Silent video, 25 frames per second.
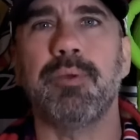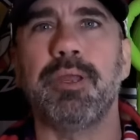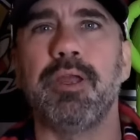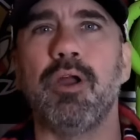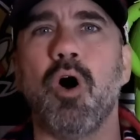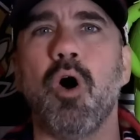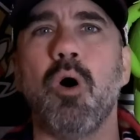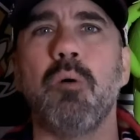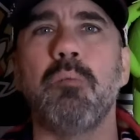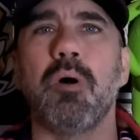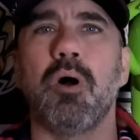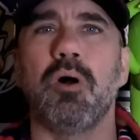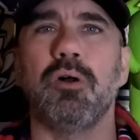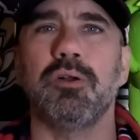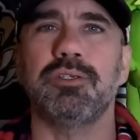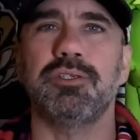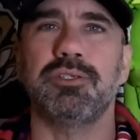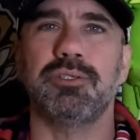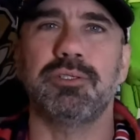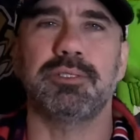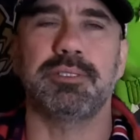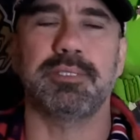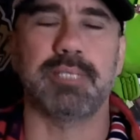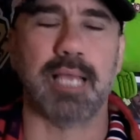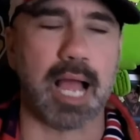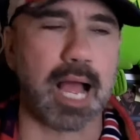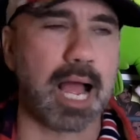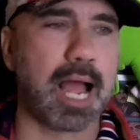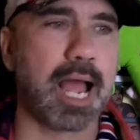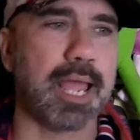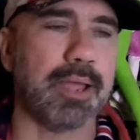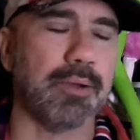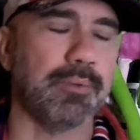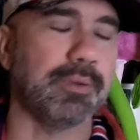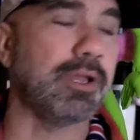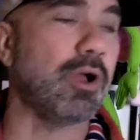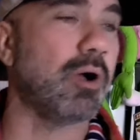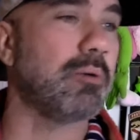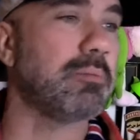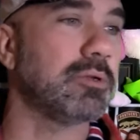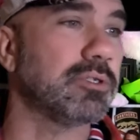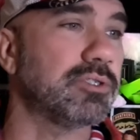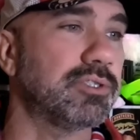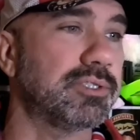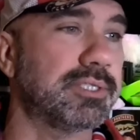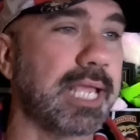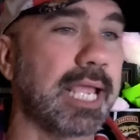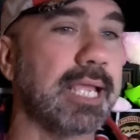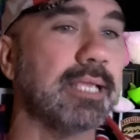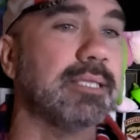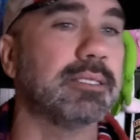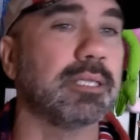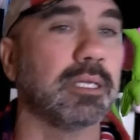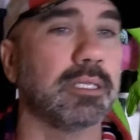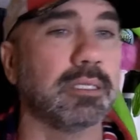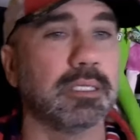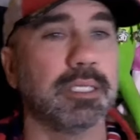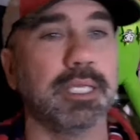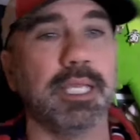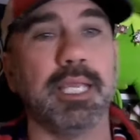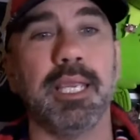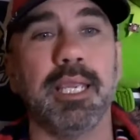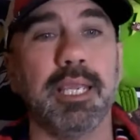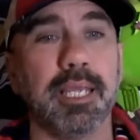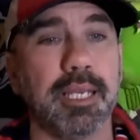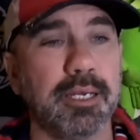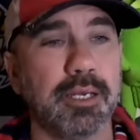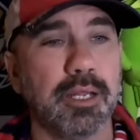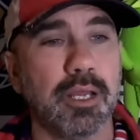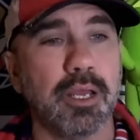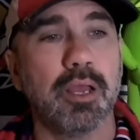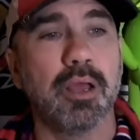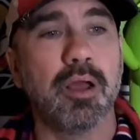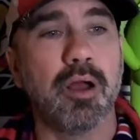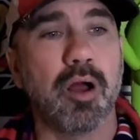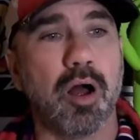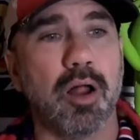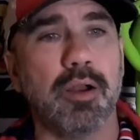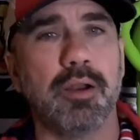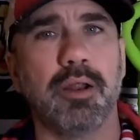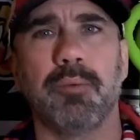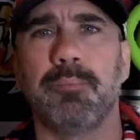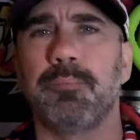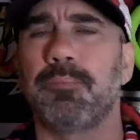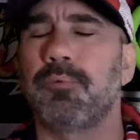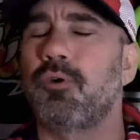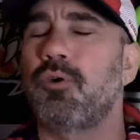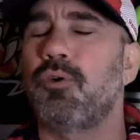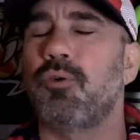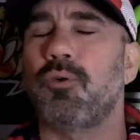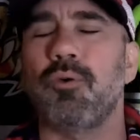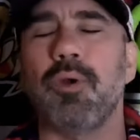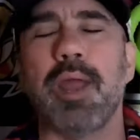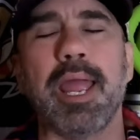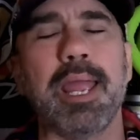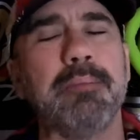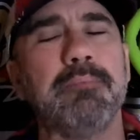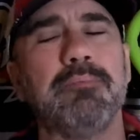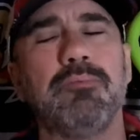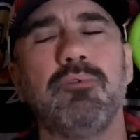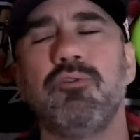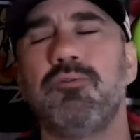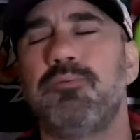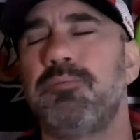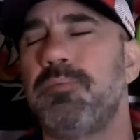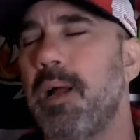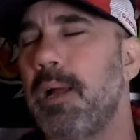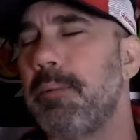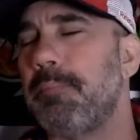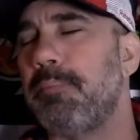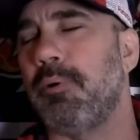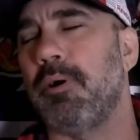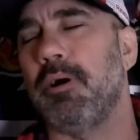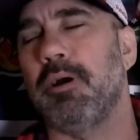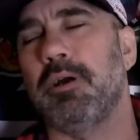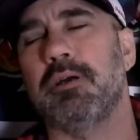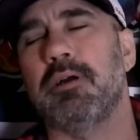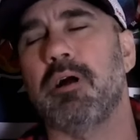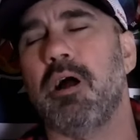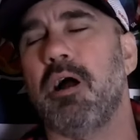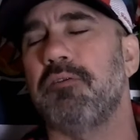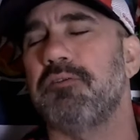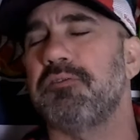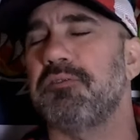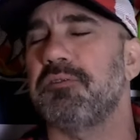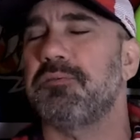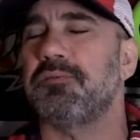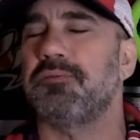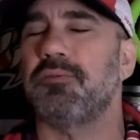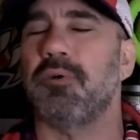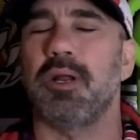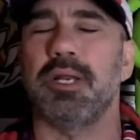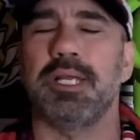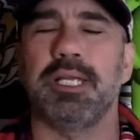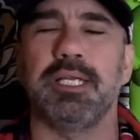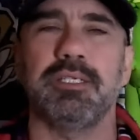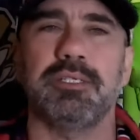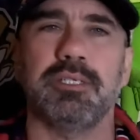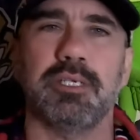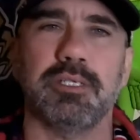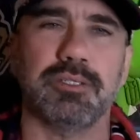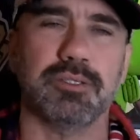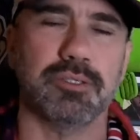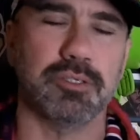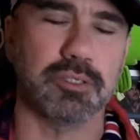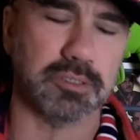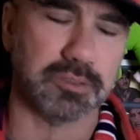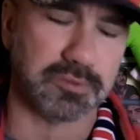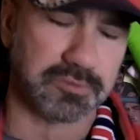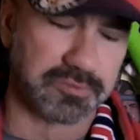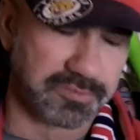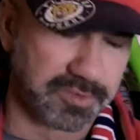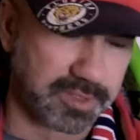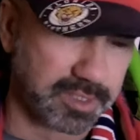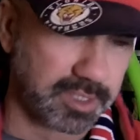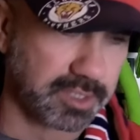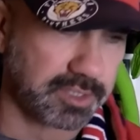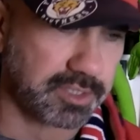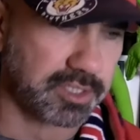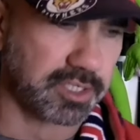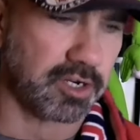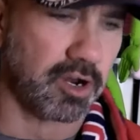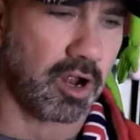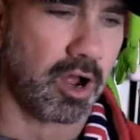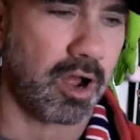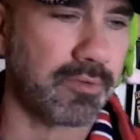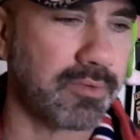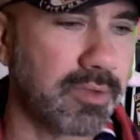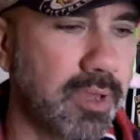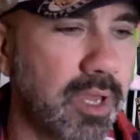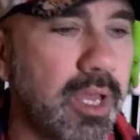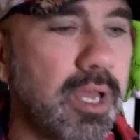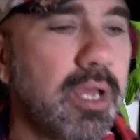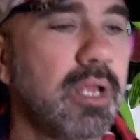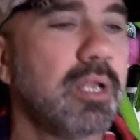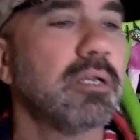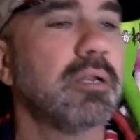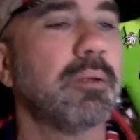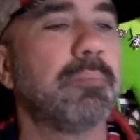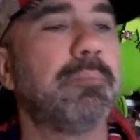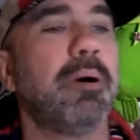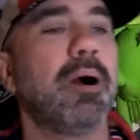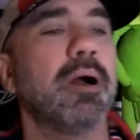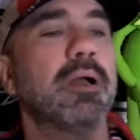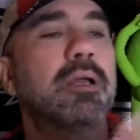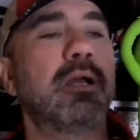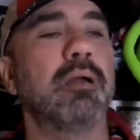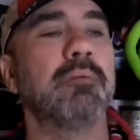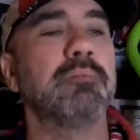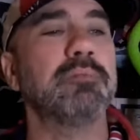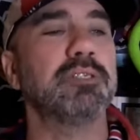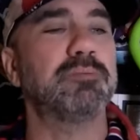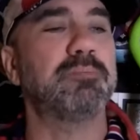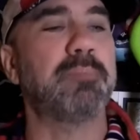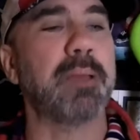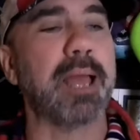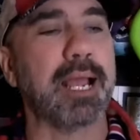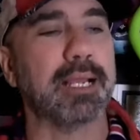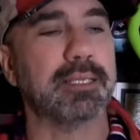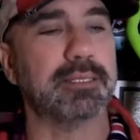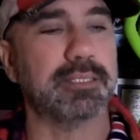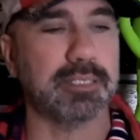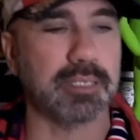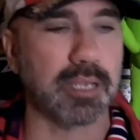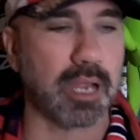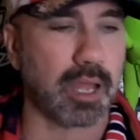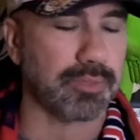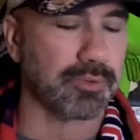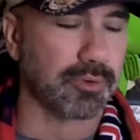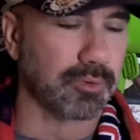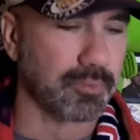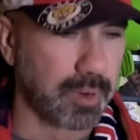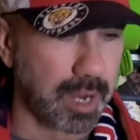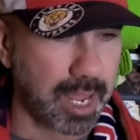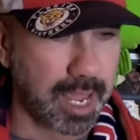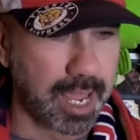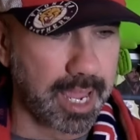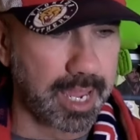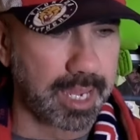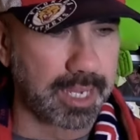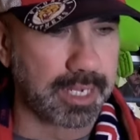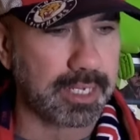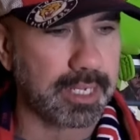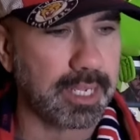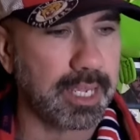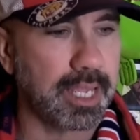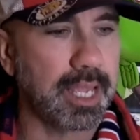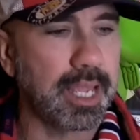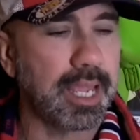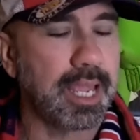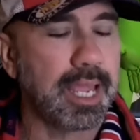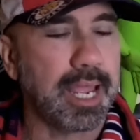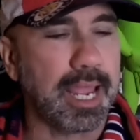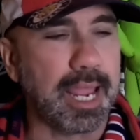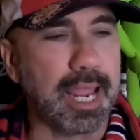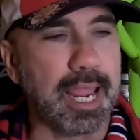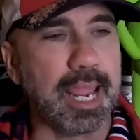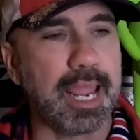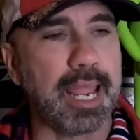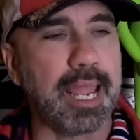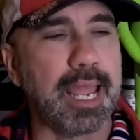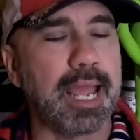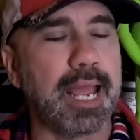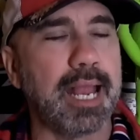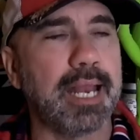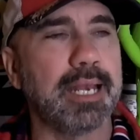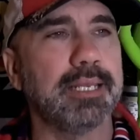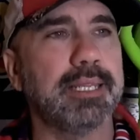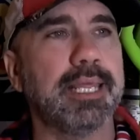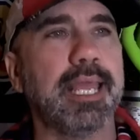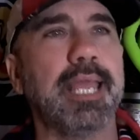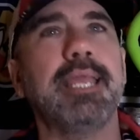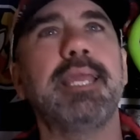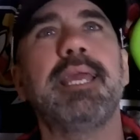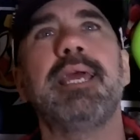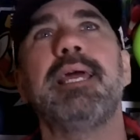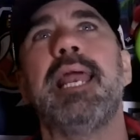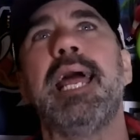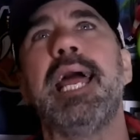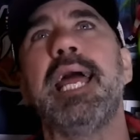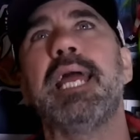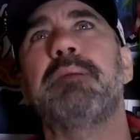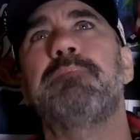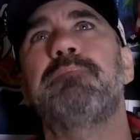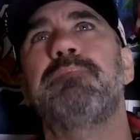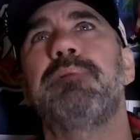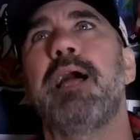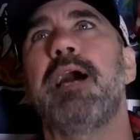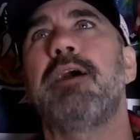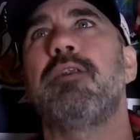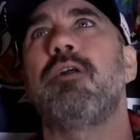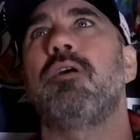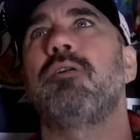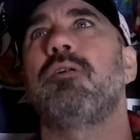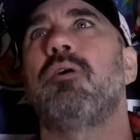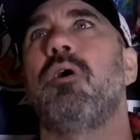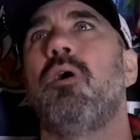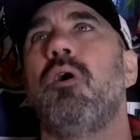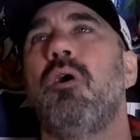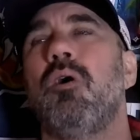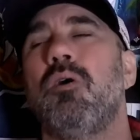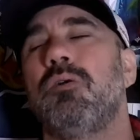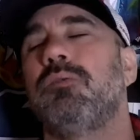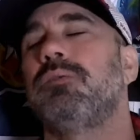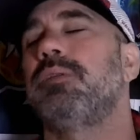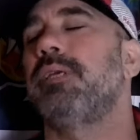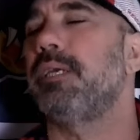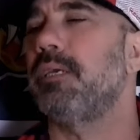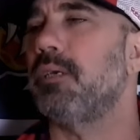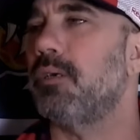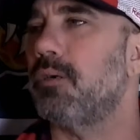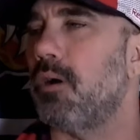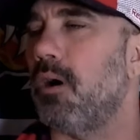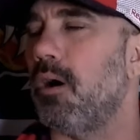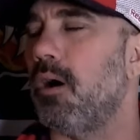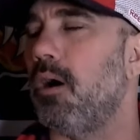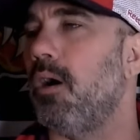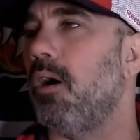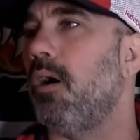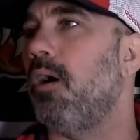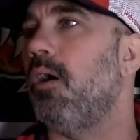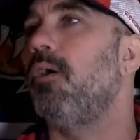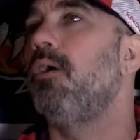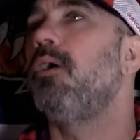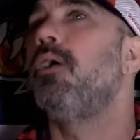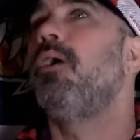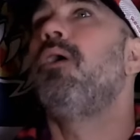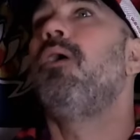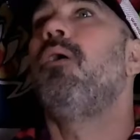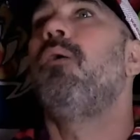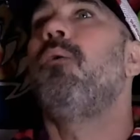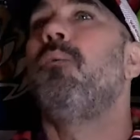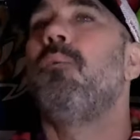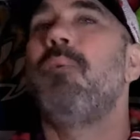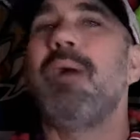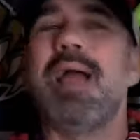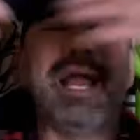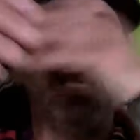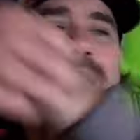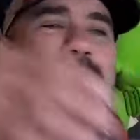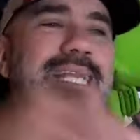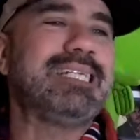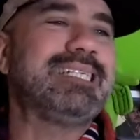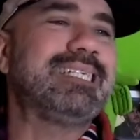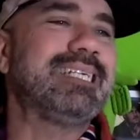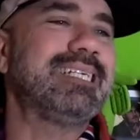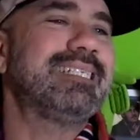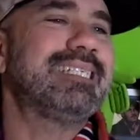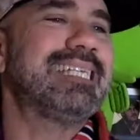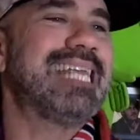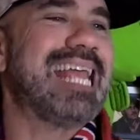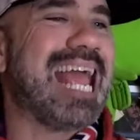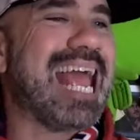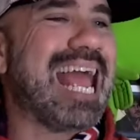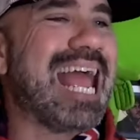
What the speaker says: we almost take the lead on a great move by Barkov in front. He just couldn't finish it off. The puck comes back the other way. And they get Ekblad on a holding call when just